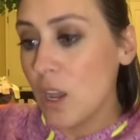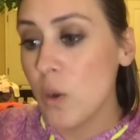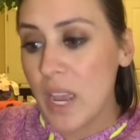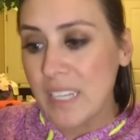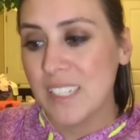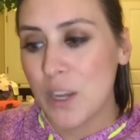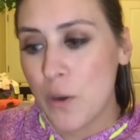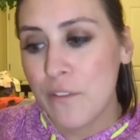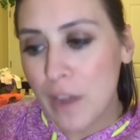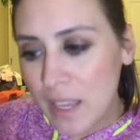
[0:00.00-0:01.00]
Okay,
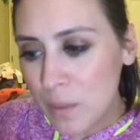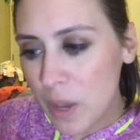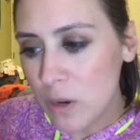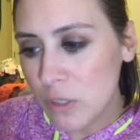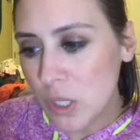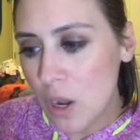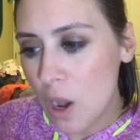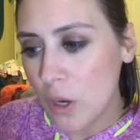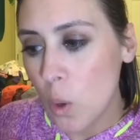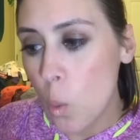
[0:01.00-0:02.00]
so Violet Petals
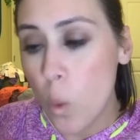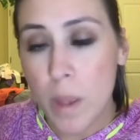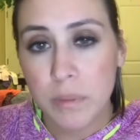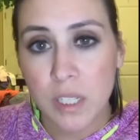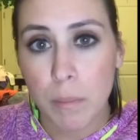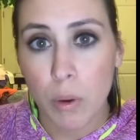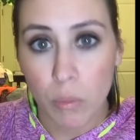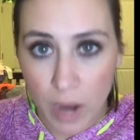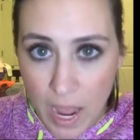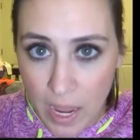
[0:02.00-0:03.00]
on Whipped
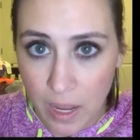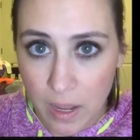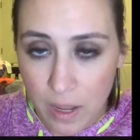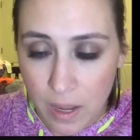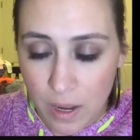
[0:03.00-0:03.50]
Meringue